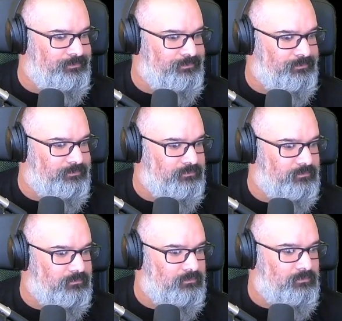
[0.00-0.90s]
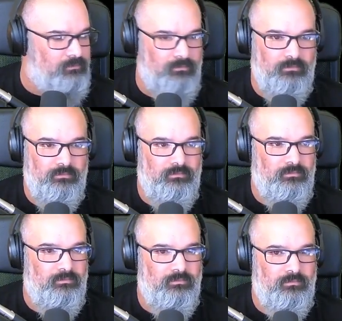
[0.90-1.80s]

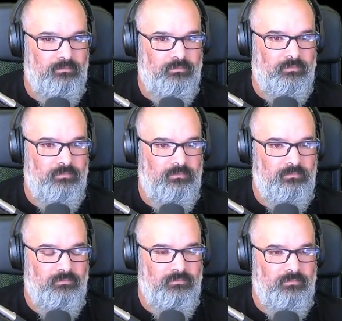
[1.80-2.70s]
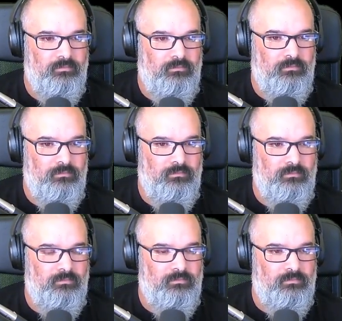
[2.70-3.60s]

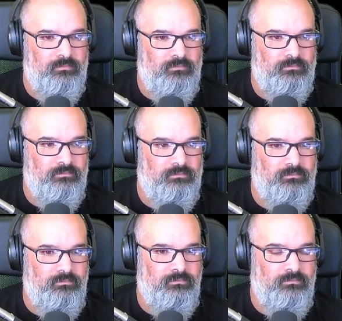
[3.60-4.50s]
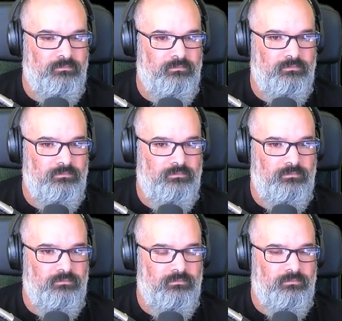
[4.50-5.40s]

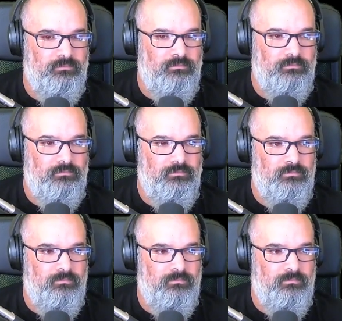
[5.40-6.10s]
(no one is talking)